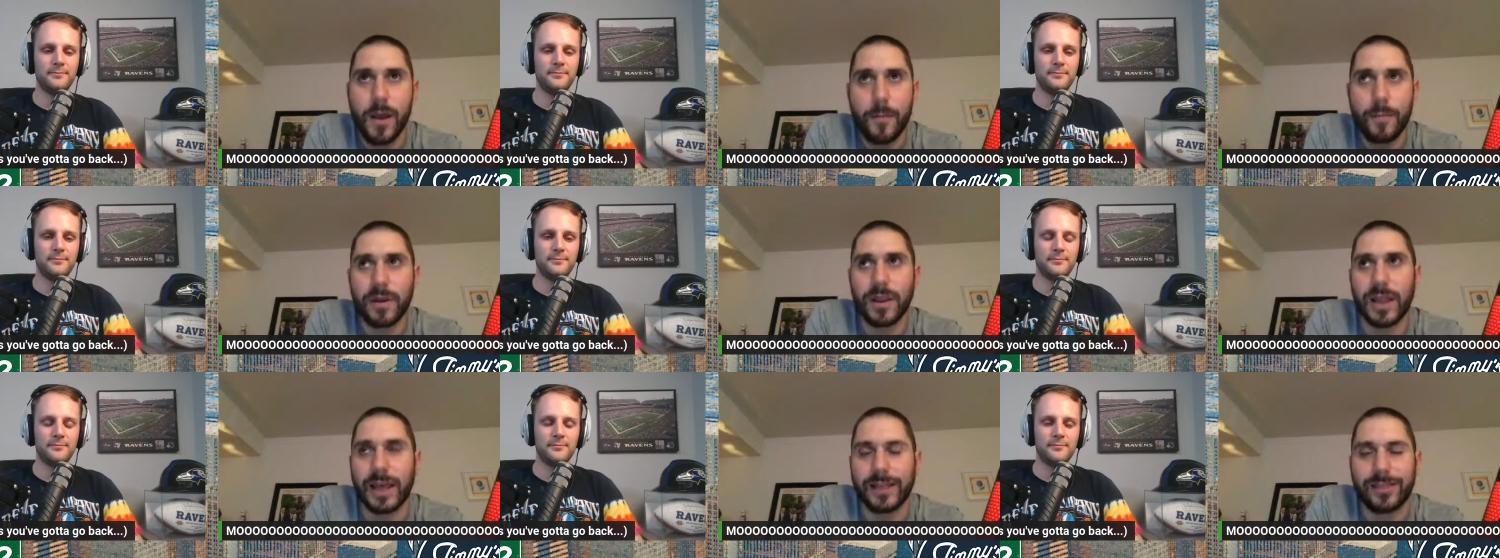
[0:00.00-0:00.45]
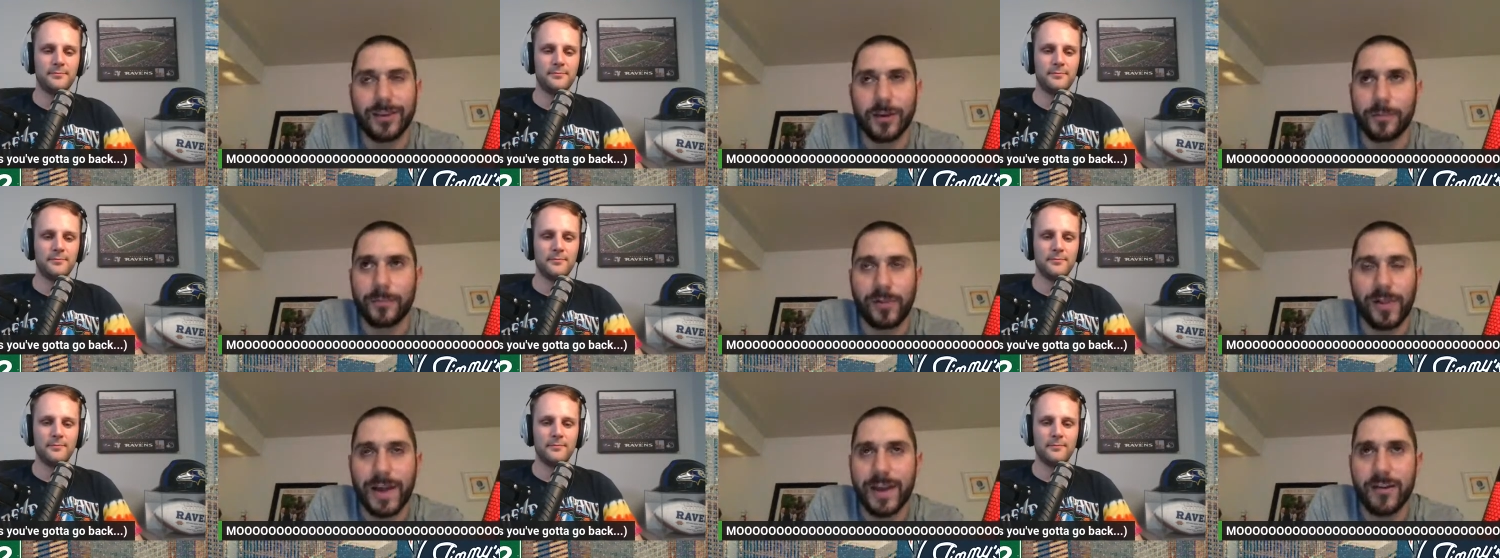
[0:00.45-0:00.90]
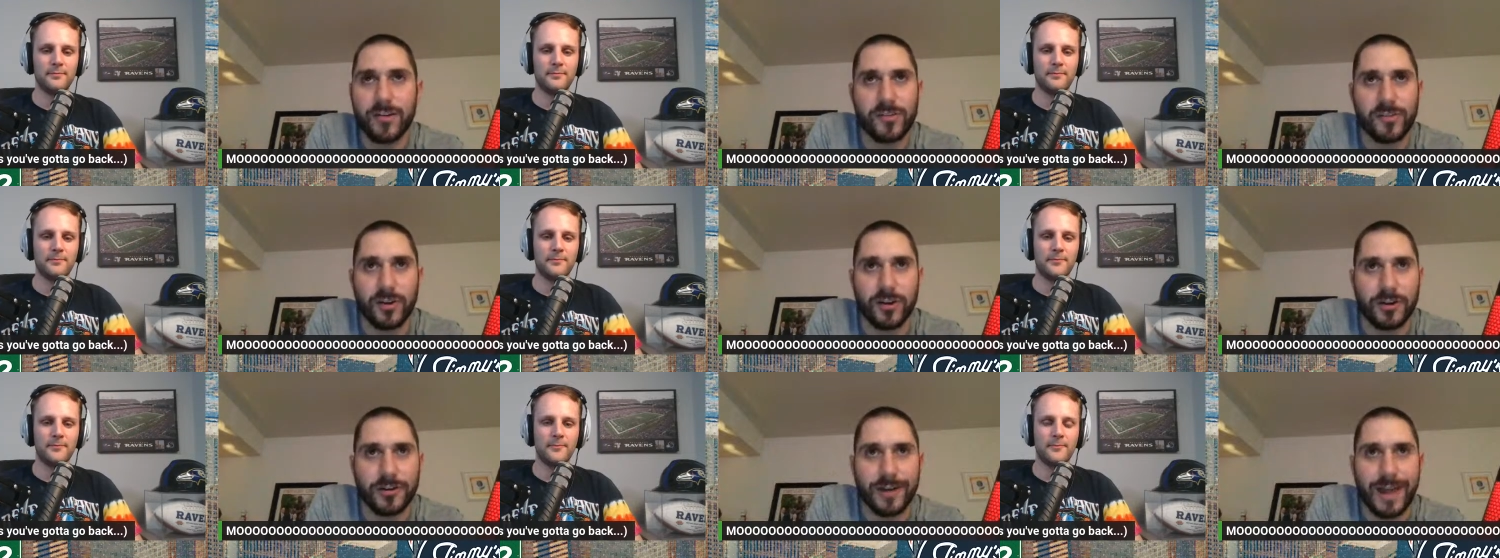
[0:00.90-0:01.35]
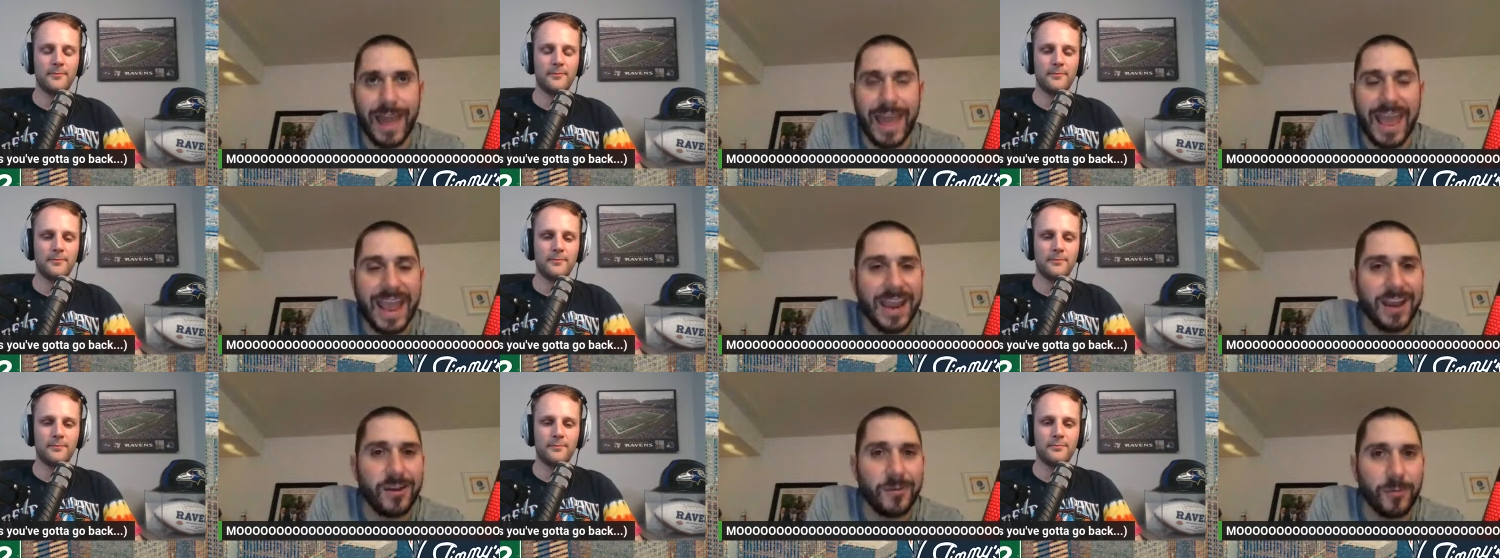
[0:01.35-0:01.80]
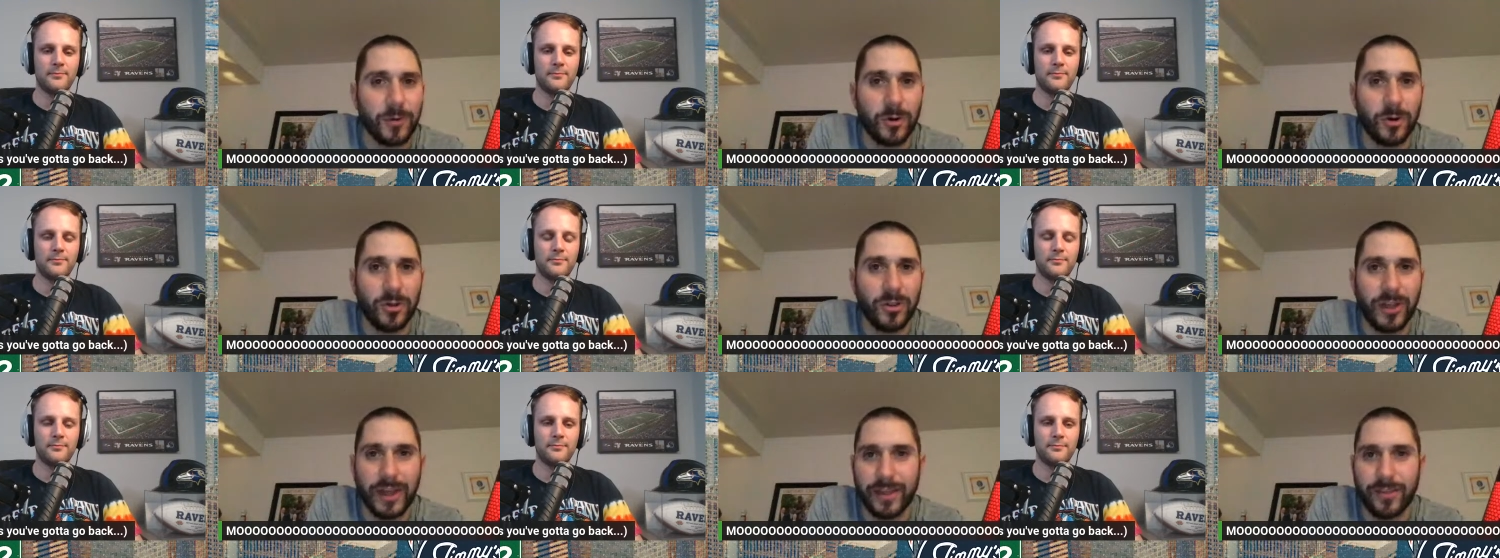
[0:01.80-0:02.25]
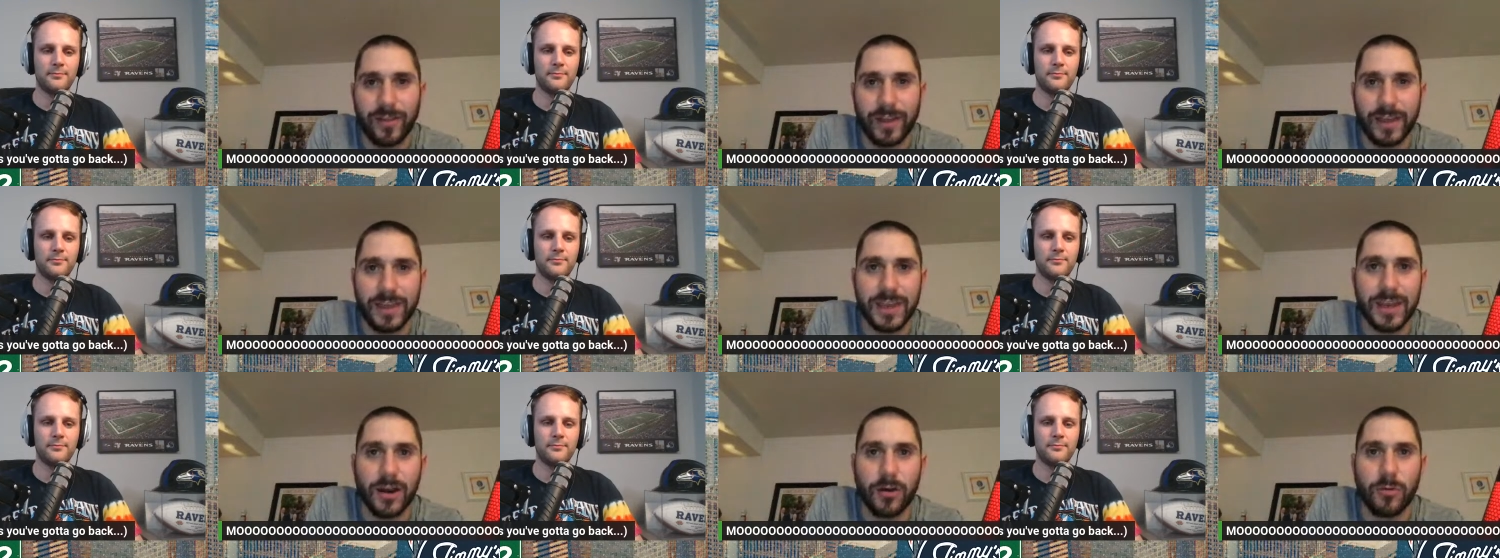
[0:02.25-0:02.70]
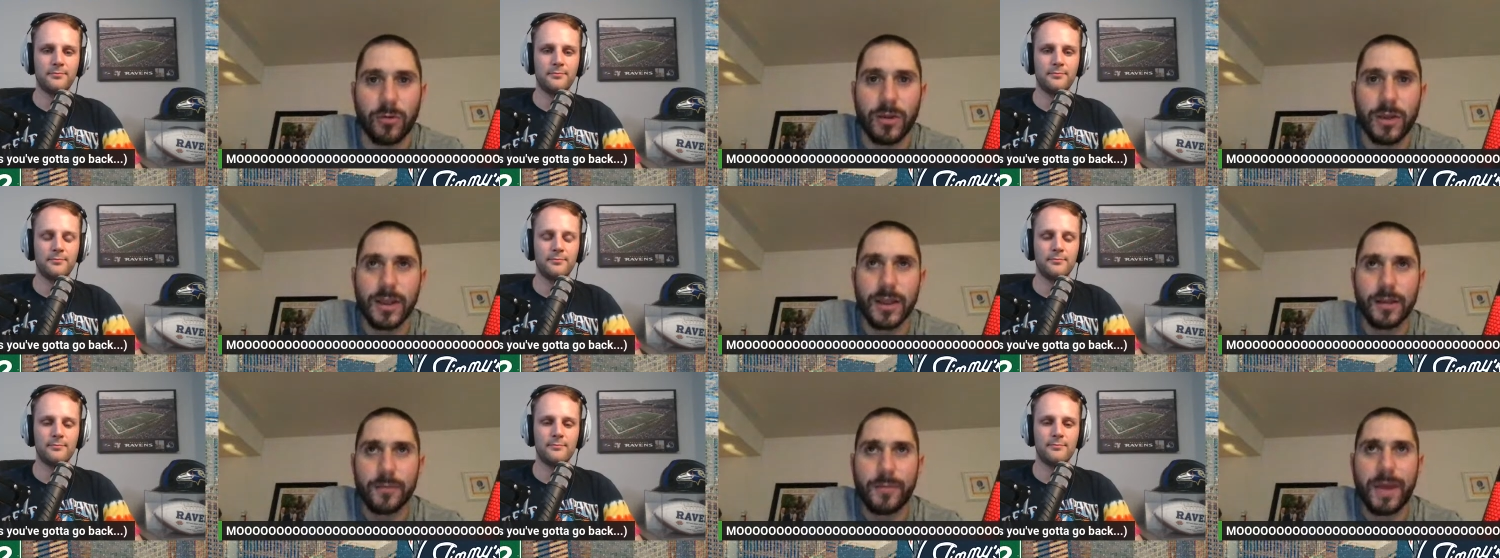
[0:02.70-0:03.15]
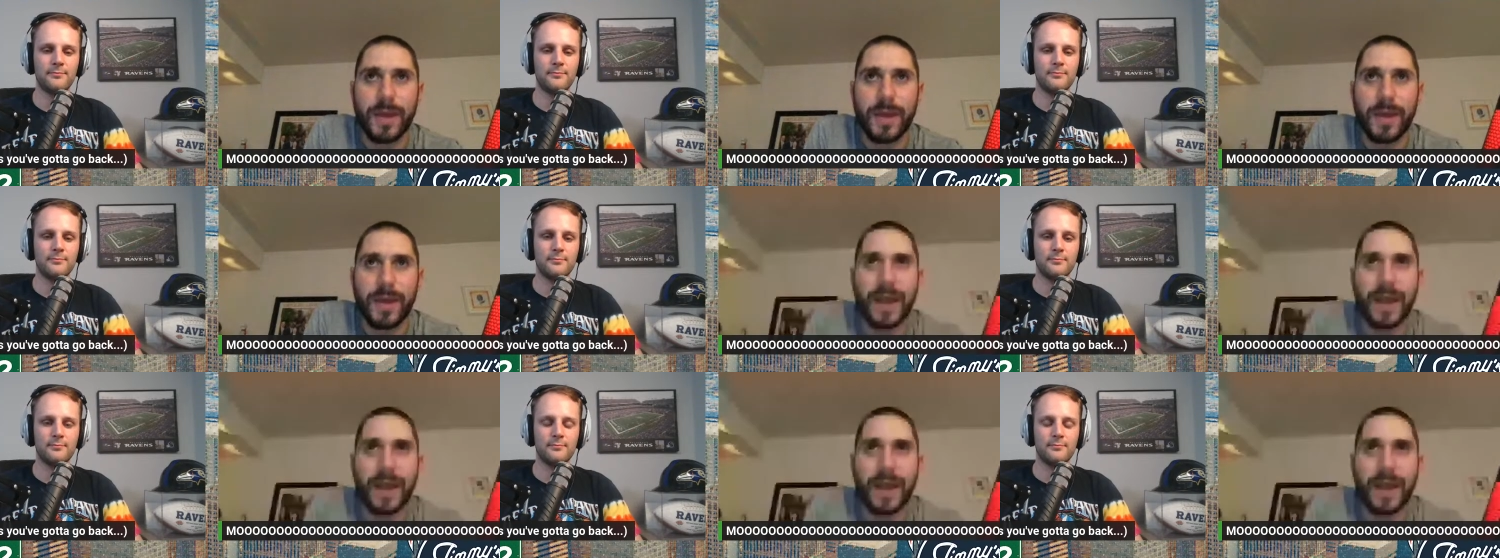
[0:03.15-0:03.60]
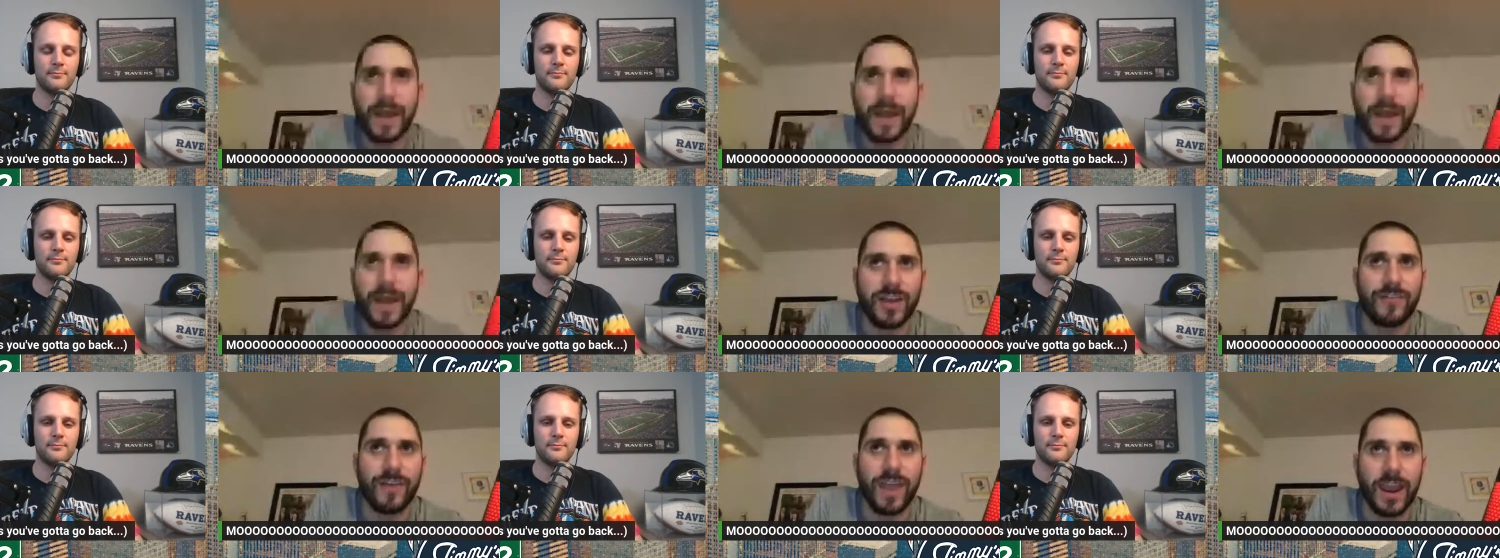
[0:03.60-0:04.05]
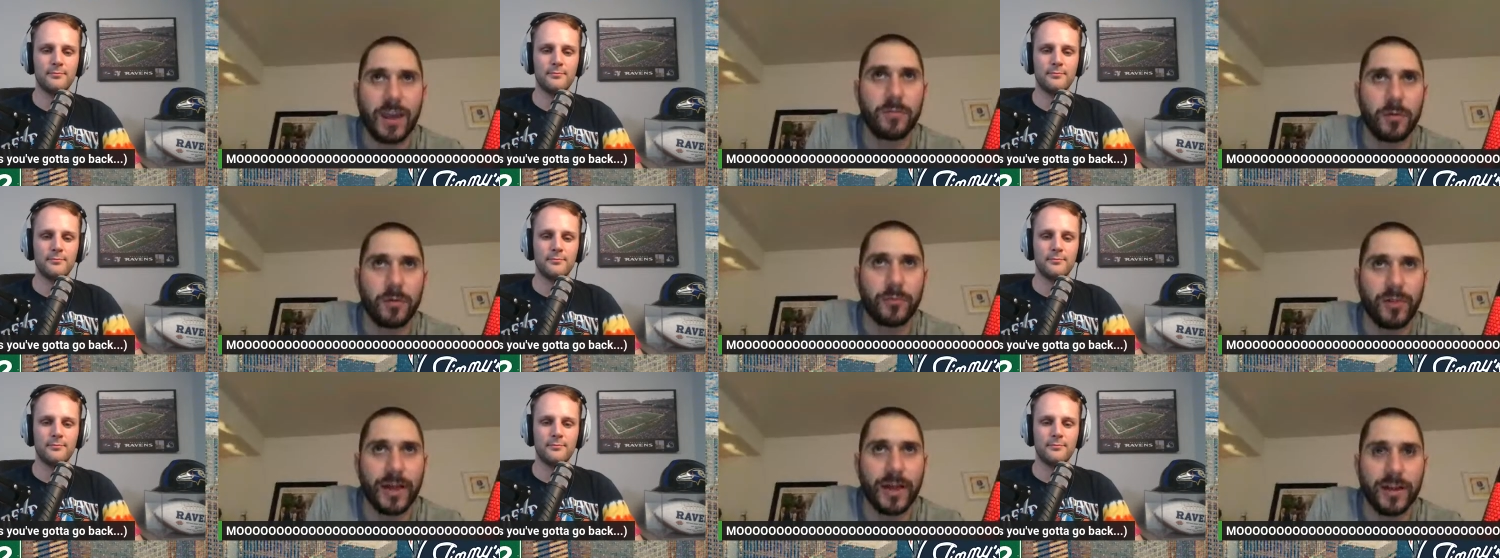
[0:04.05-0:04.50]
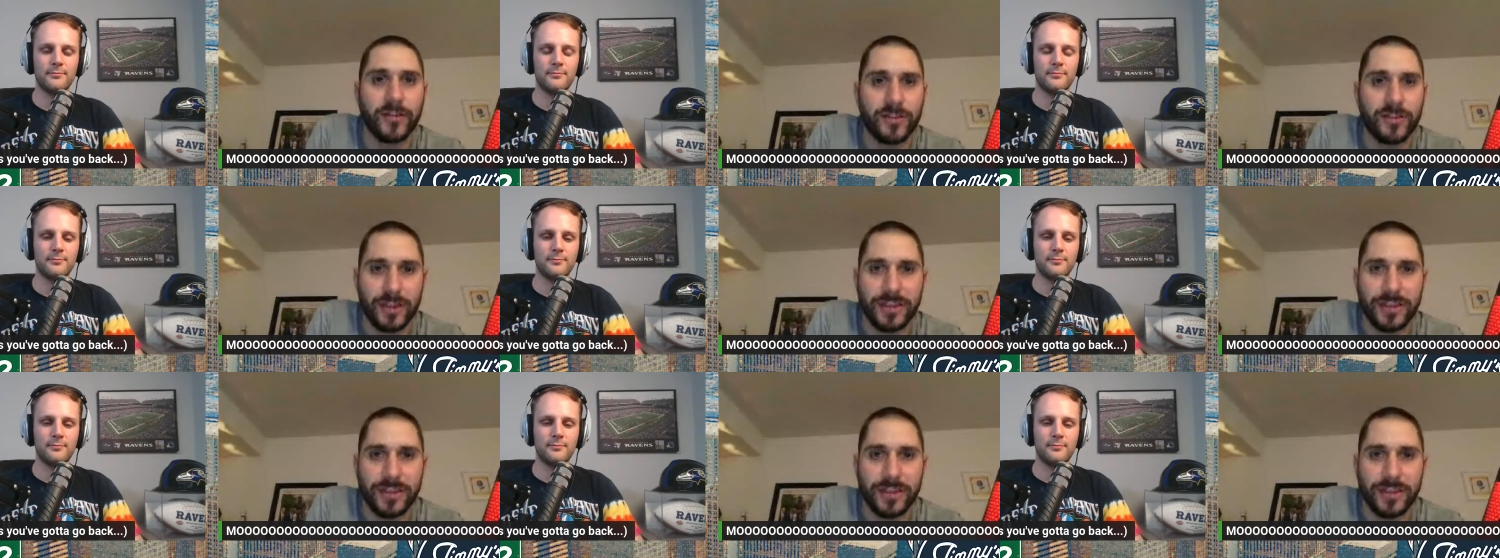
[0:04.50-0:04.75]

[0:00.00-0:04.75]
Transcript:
Speaker 1: But like their players aren't hateable. Like like you know that they used to have hateable players.